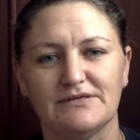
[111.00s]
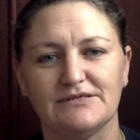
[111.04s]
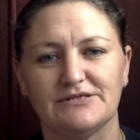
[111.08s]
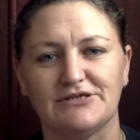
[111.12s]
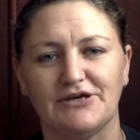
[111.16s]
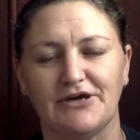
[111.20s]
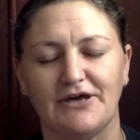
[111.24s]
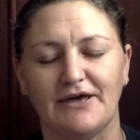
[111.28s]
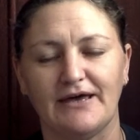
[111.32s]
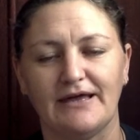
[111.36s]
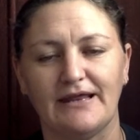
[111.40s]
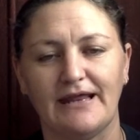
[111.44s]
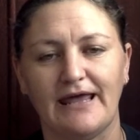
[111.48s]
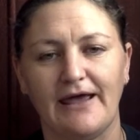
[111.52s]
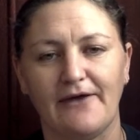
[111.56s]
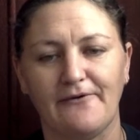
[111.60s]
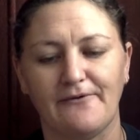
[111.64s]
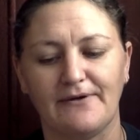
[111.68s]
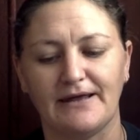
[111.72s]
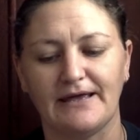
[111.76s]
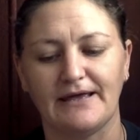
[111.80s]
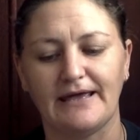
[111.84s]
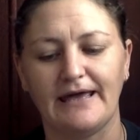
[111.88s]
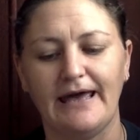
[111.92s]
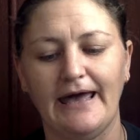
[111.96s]
So you can
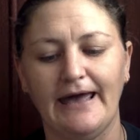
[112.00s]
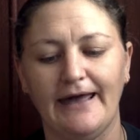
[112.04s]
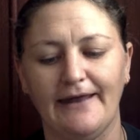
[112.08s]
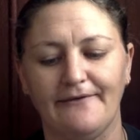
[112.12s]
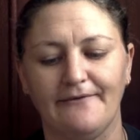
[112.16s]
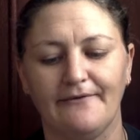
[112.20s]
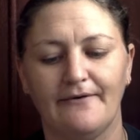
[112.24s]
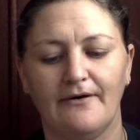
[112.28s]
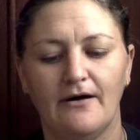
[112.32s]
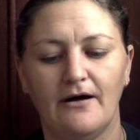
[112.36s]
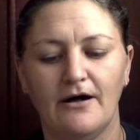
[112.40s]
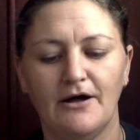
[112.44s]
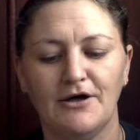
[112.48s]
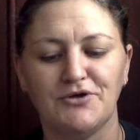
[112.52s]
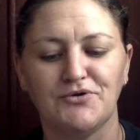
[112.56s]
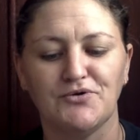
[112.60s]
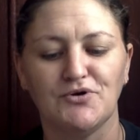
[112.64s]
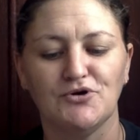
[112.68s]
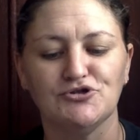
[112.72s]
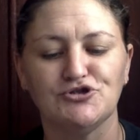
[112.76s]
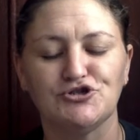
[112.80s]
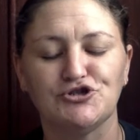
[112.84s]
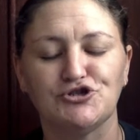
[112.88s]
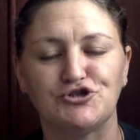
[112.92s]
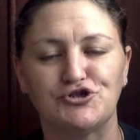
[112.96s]
hear it again.
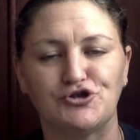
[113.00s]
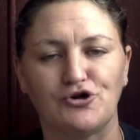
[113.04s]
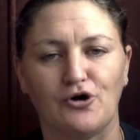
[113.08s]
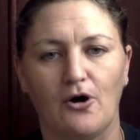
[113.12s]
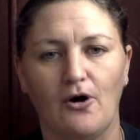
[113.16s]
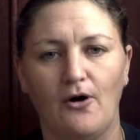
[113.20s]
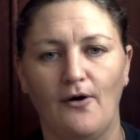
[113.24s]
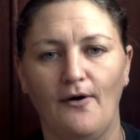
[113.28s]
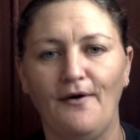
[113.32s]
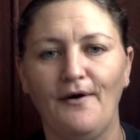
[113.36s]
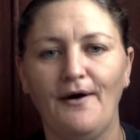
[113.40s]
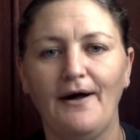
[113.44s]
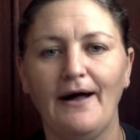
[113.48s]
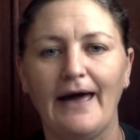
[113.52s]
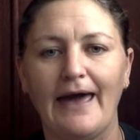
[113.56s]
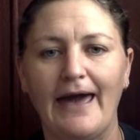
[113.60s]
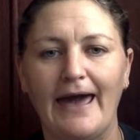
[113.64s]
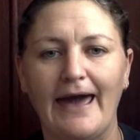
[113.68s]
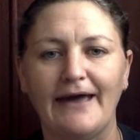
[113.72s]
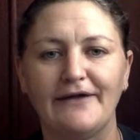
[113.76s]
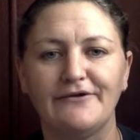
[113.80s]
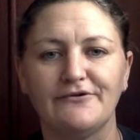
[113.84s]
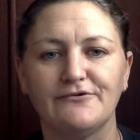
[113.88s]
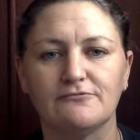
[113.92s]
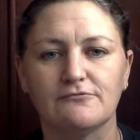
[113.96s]
You've got strong
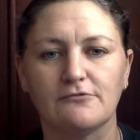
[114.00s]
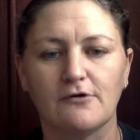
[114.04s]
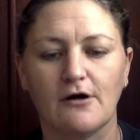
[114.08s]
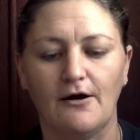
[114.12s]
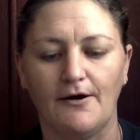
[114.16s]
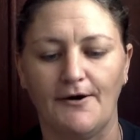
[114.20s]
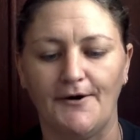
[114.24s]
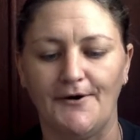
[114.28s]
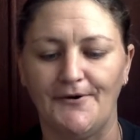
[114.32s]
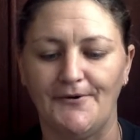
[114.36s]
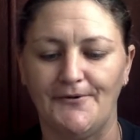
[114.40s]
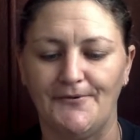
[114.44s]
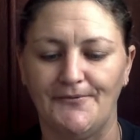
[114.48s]
and wrong.